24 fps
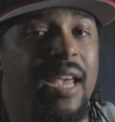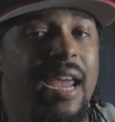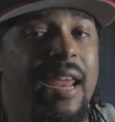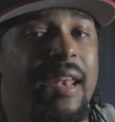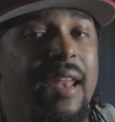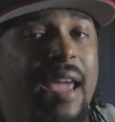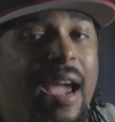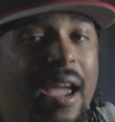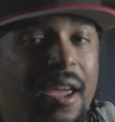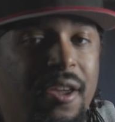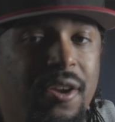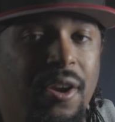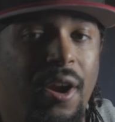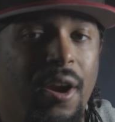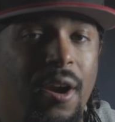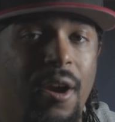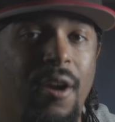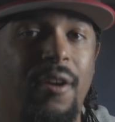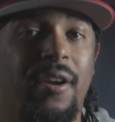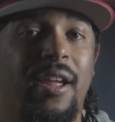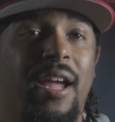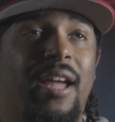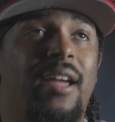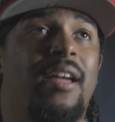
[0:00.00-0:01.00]
that and you
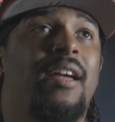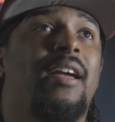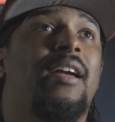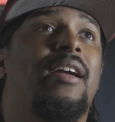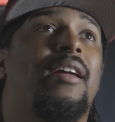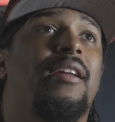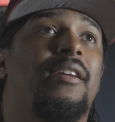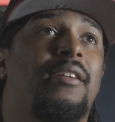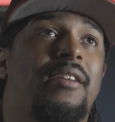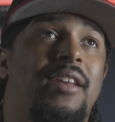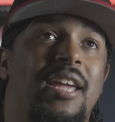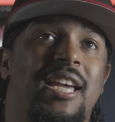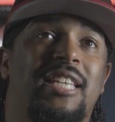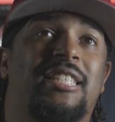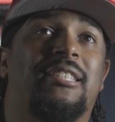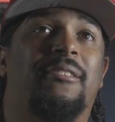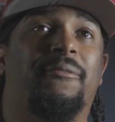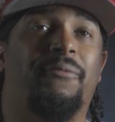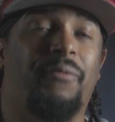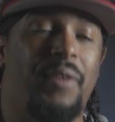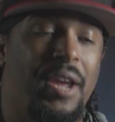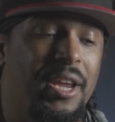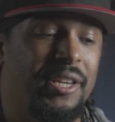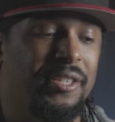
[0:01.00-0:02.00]
heard that. This
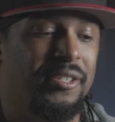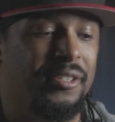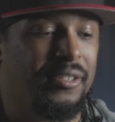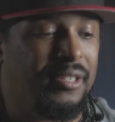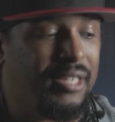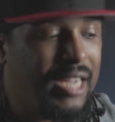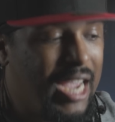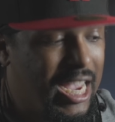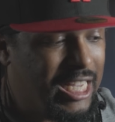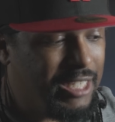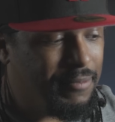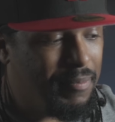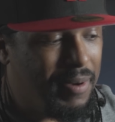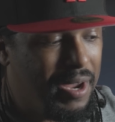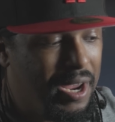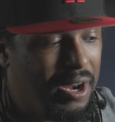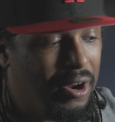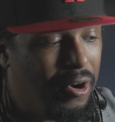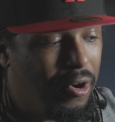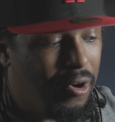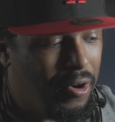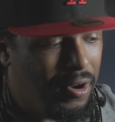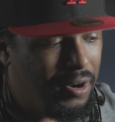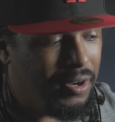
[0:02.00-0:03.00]
feature has been
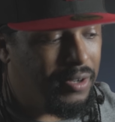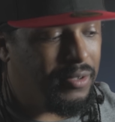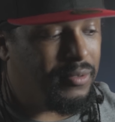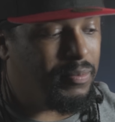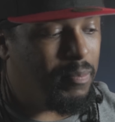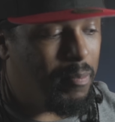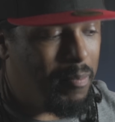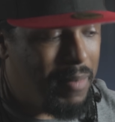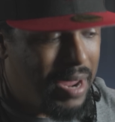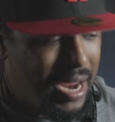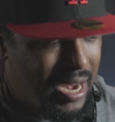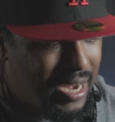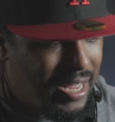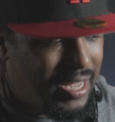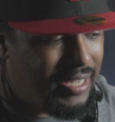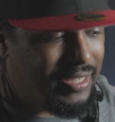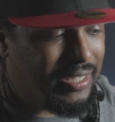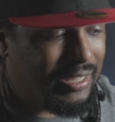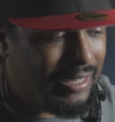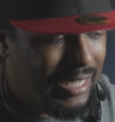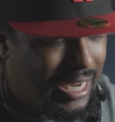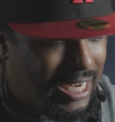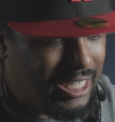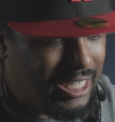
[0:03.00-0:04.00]
on many Stellantis